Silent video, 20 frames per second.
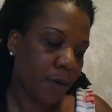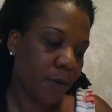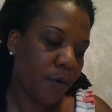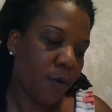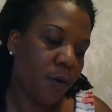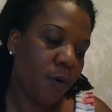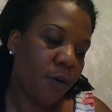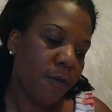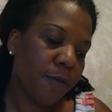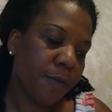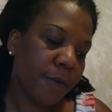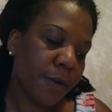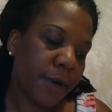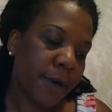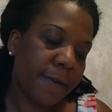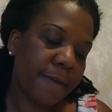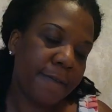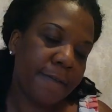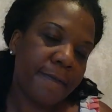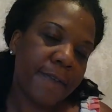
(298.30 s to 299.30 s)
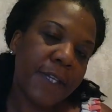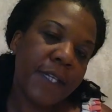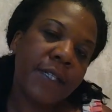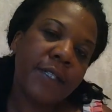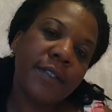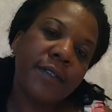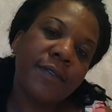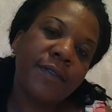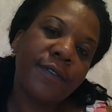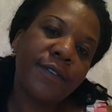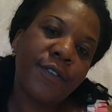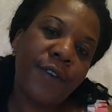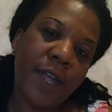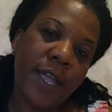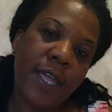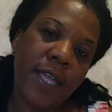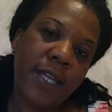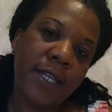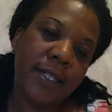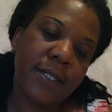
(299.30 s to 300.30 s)
over a field of
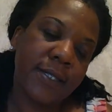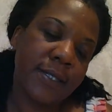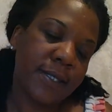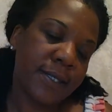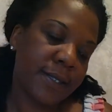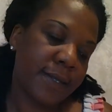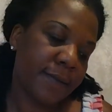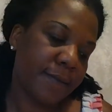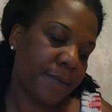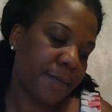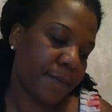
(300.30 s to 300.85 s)
grains.